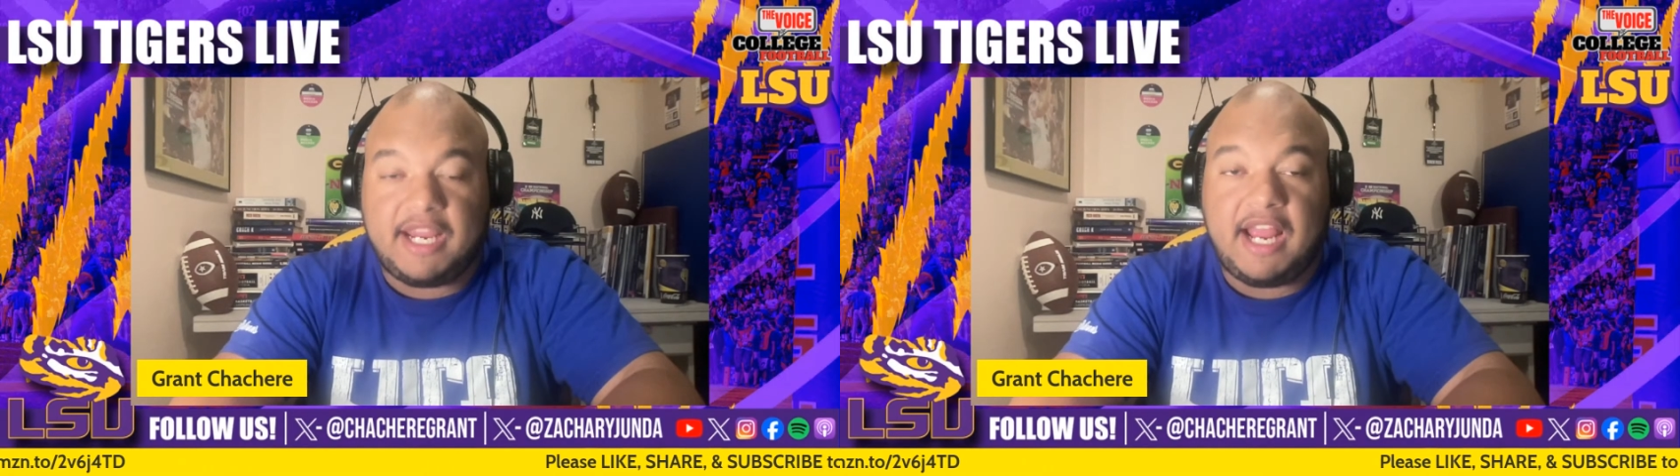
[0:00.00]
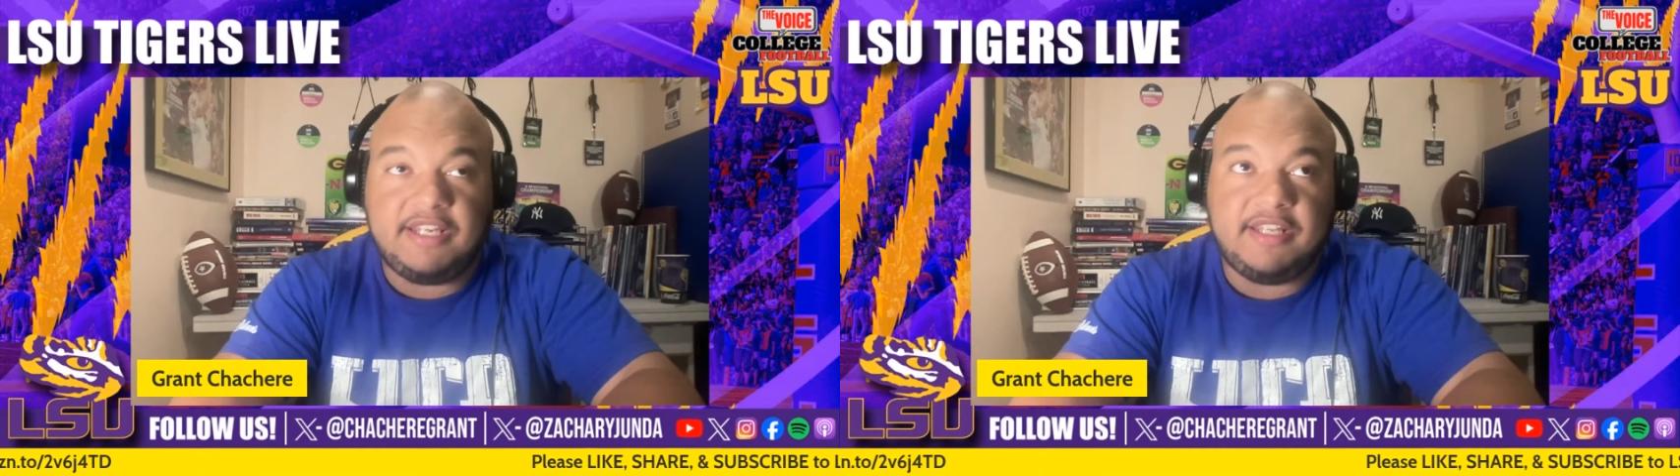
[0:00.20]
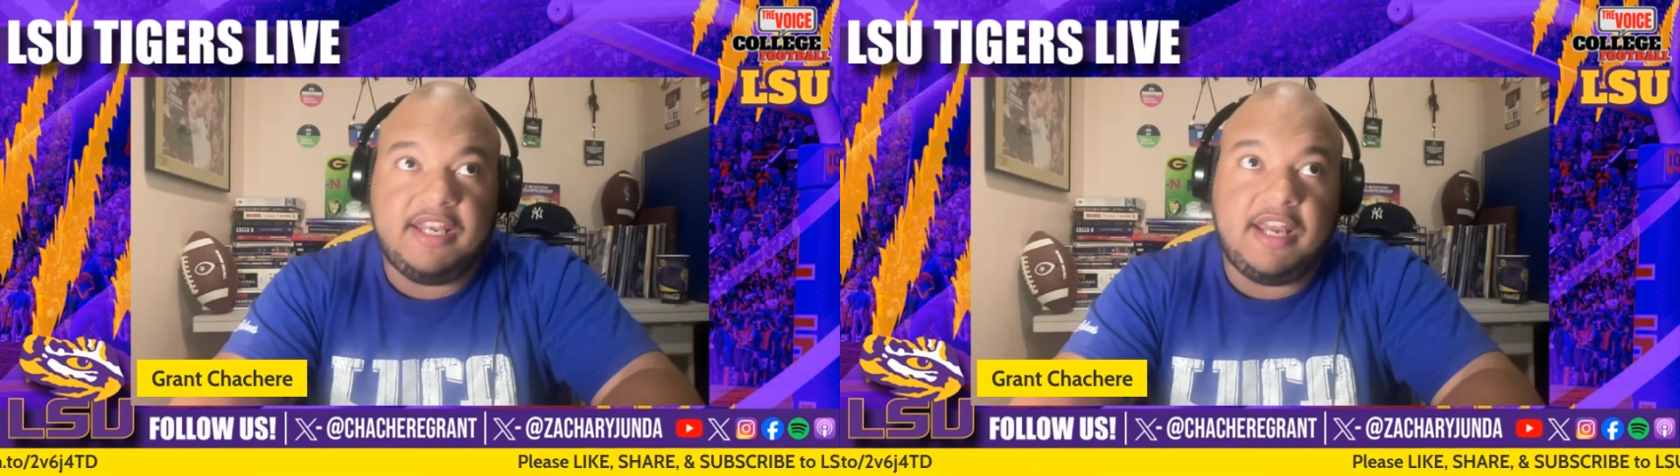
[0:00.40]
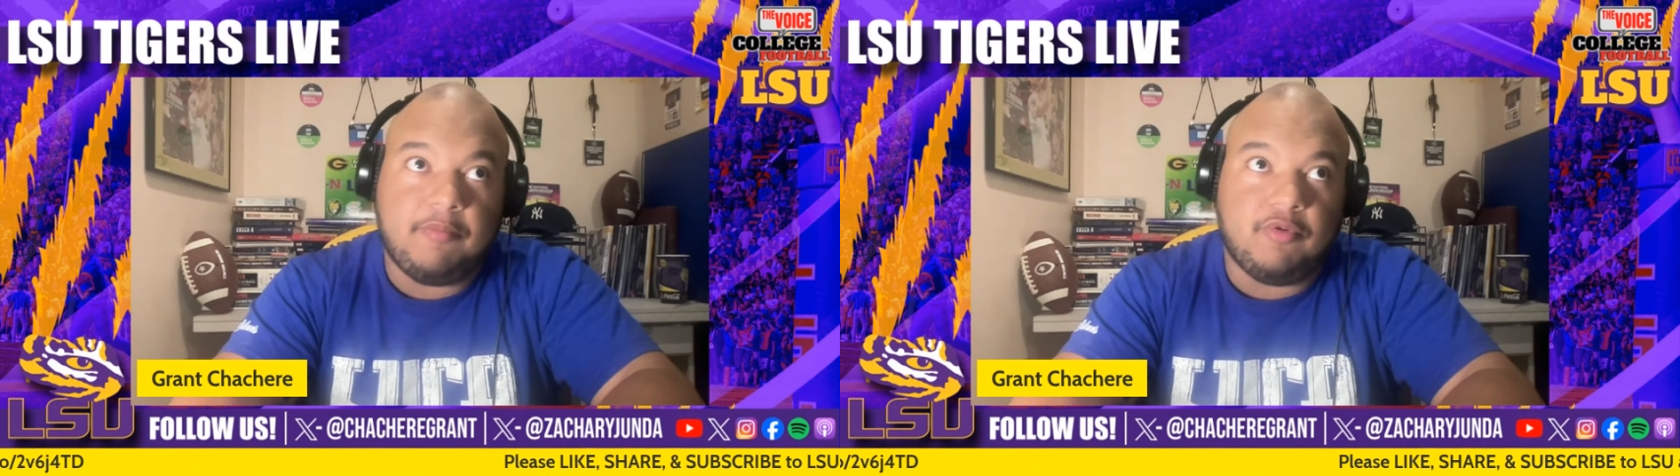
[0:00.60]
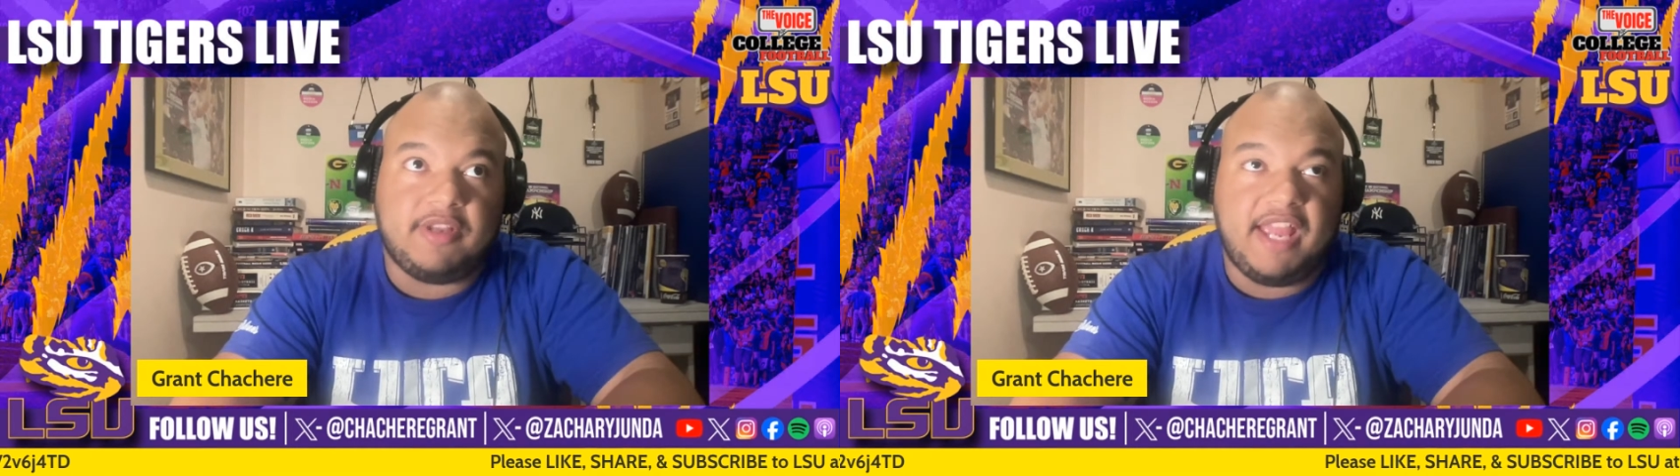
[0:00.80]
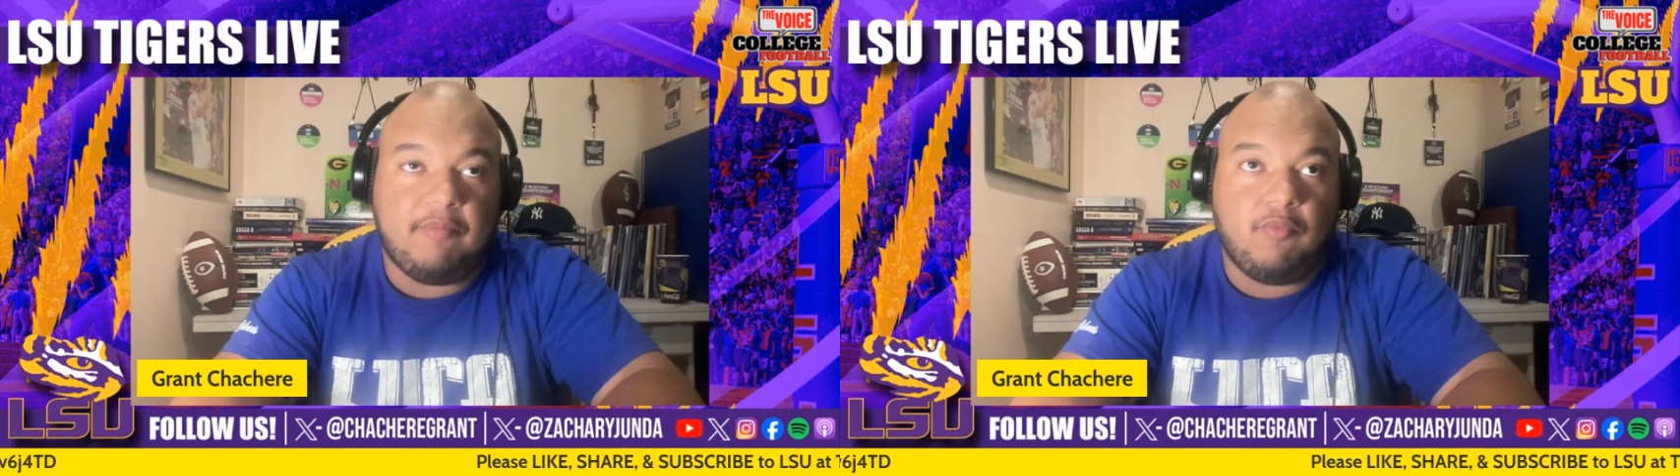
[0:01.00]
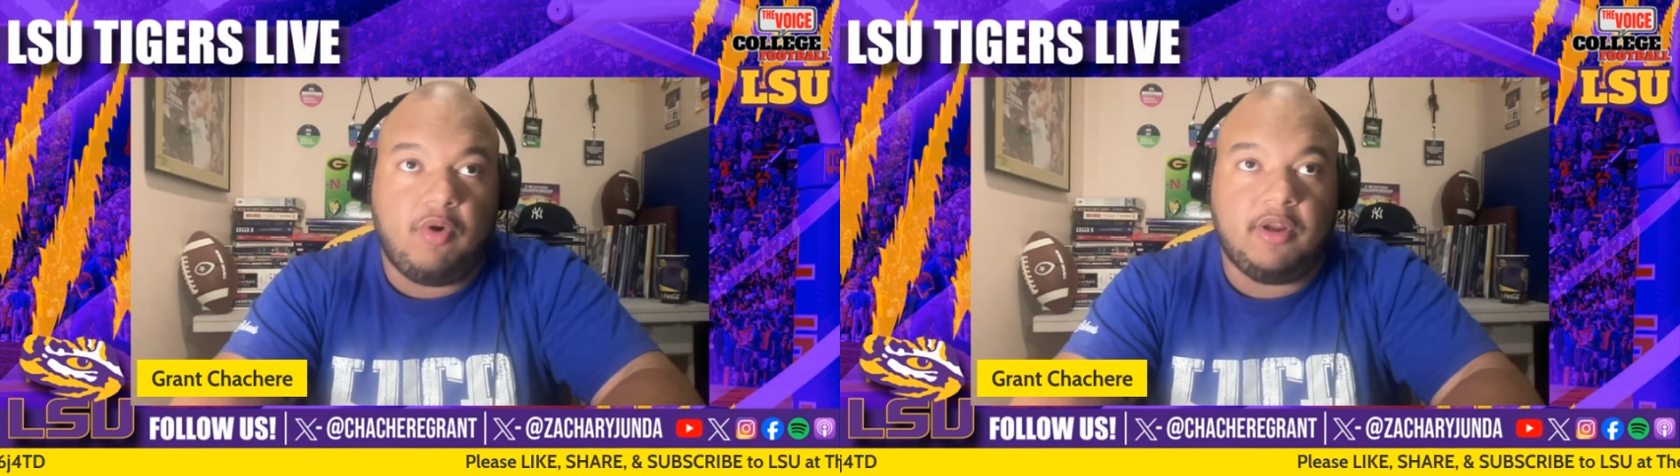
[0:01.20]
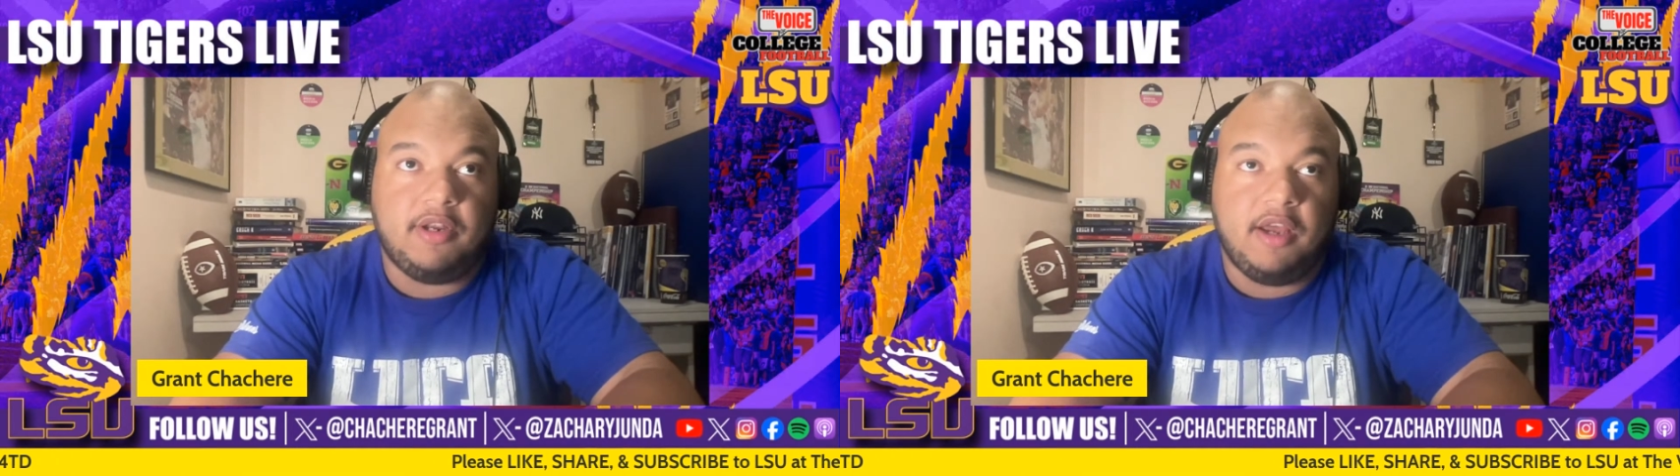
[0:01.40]
They got to the number in game
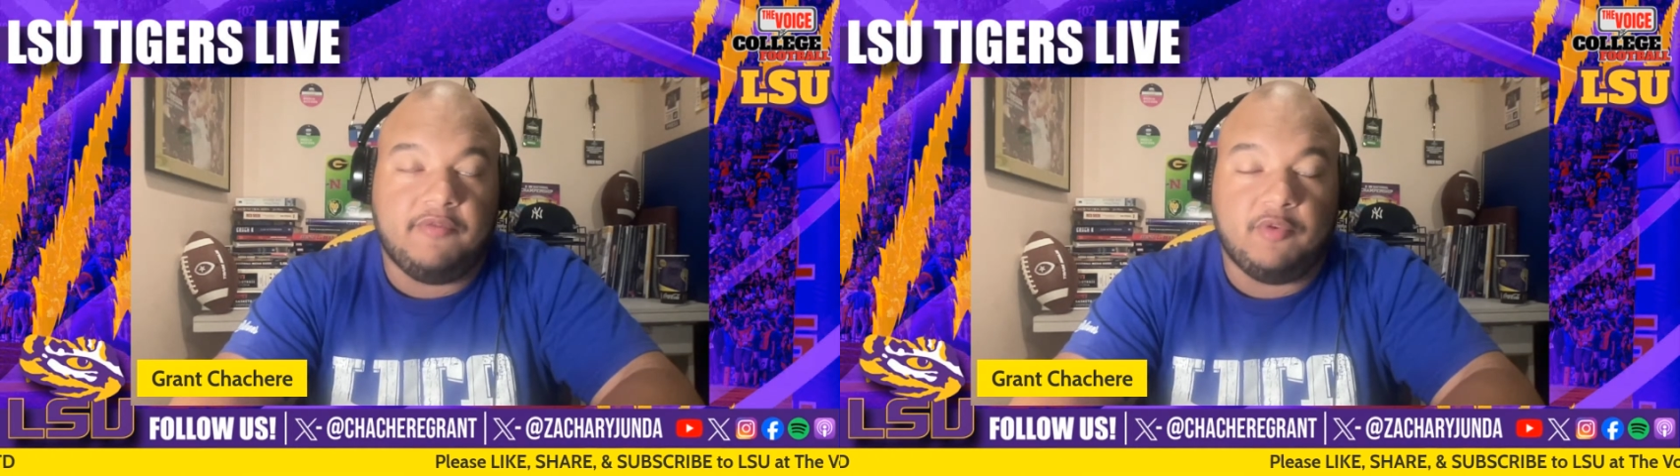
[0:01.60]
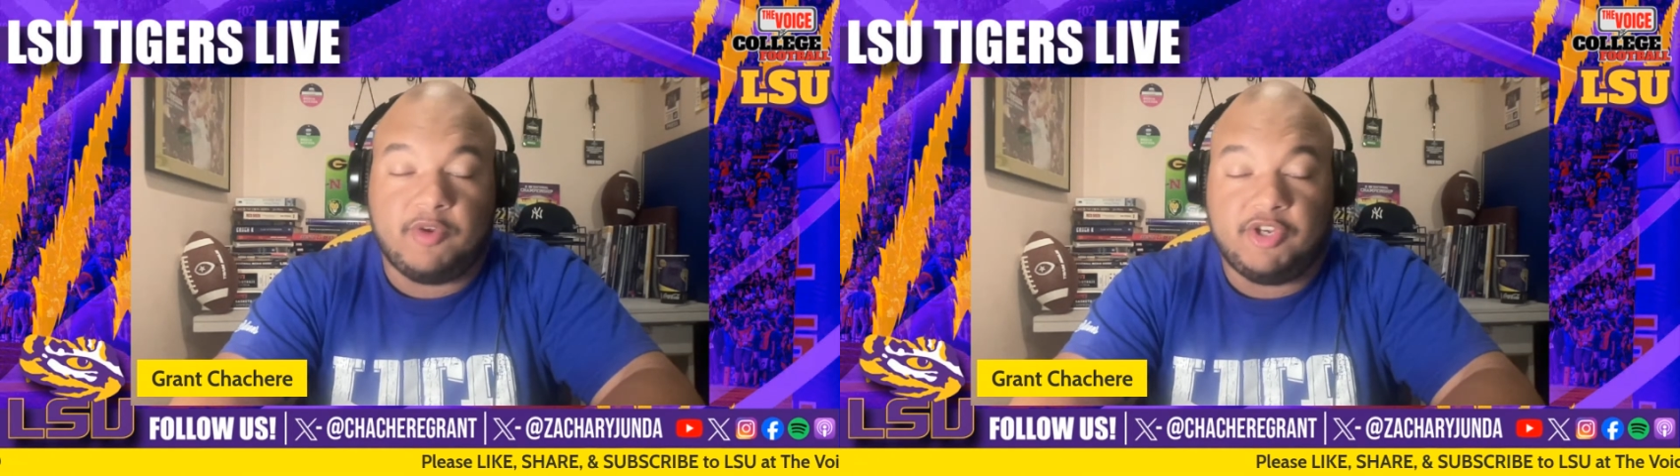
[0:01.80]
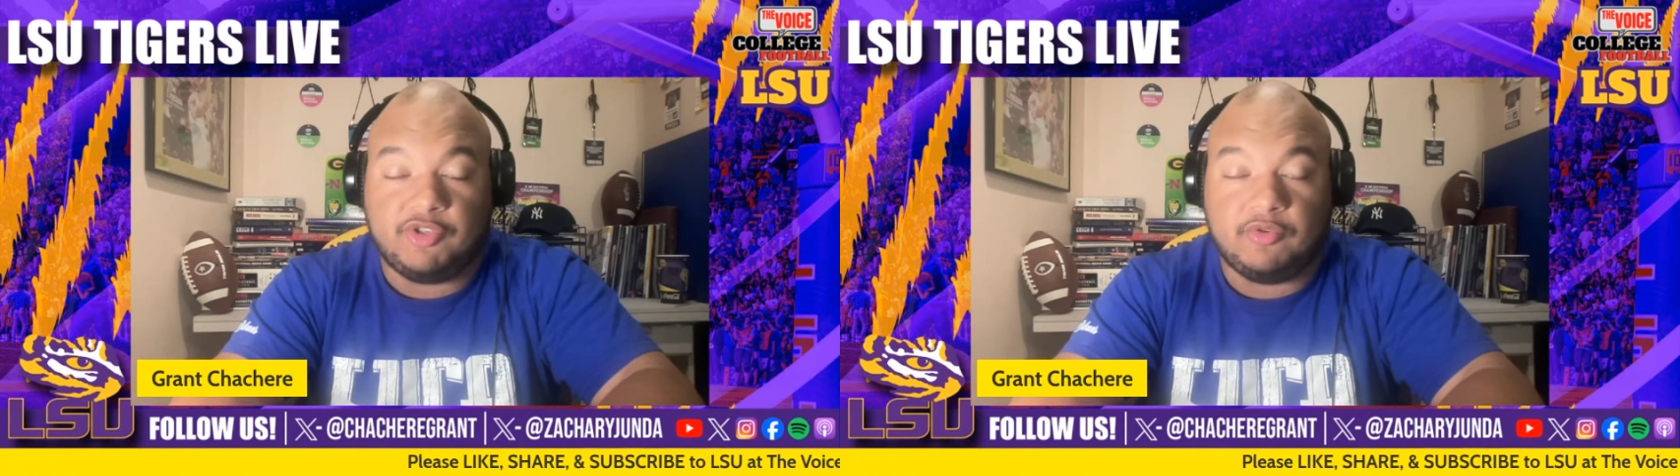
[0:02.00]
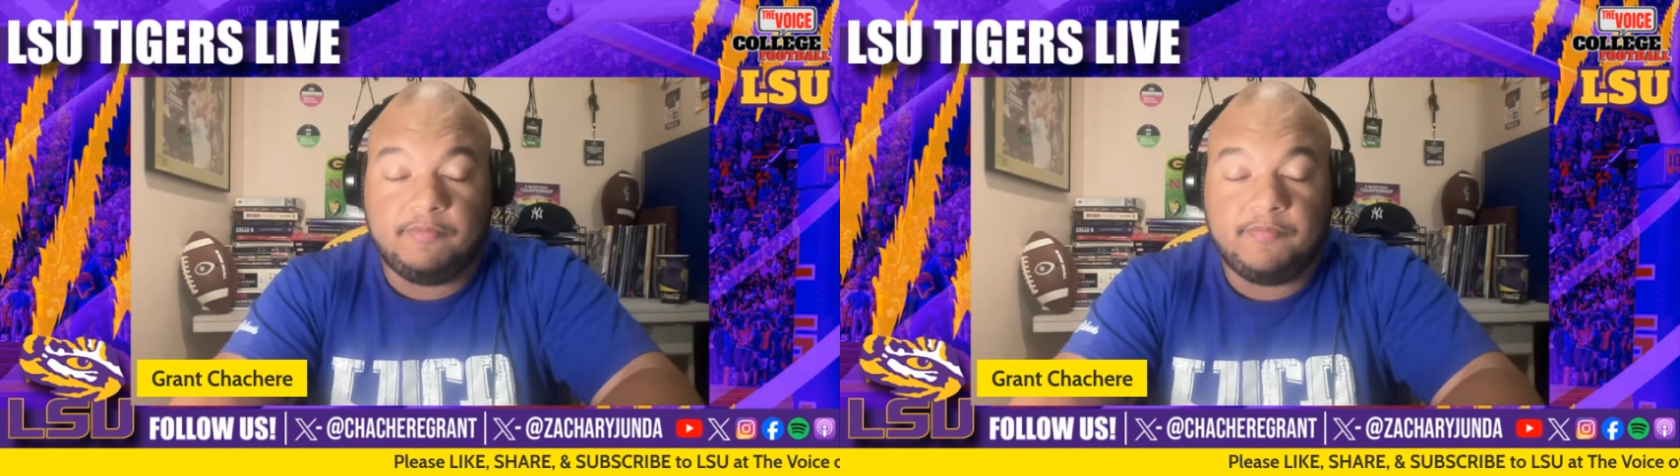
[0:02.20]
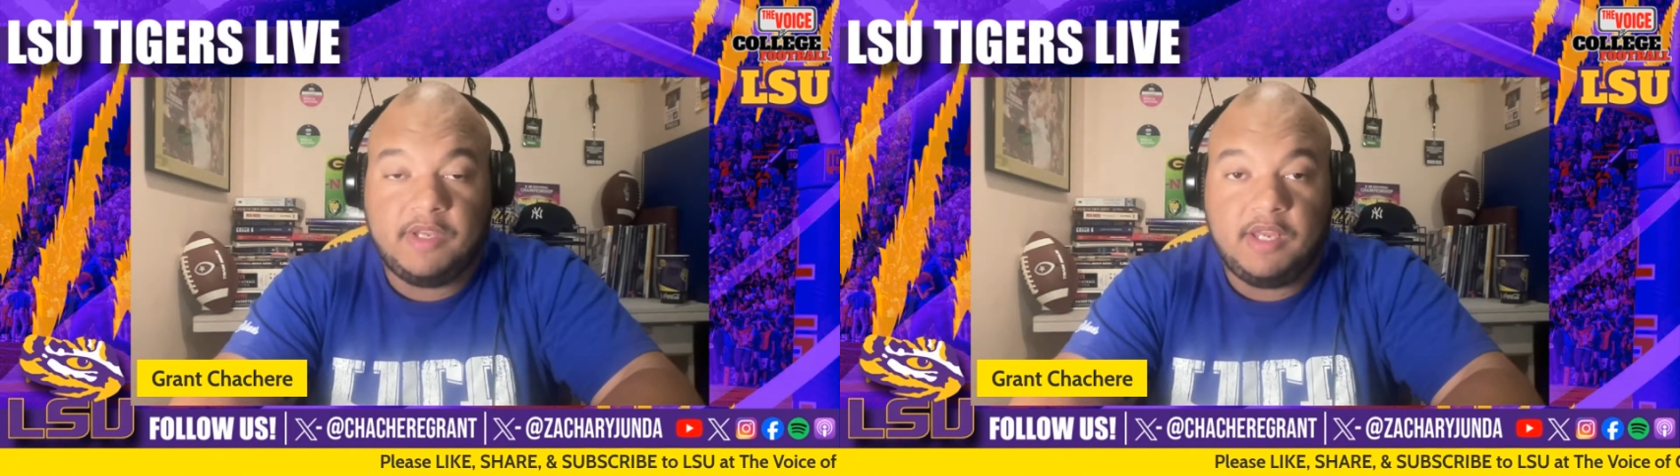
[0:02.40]
1 of the regional,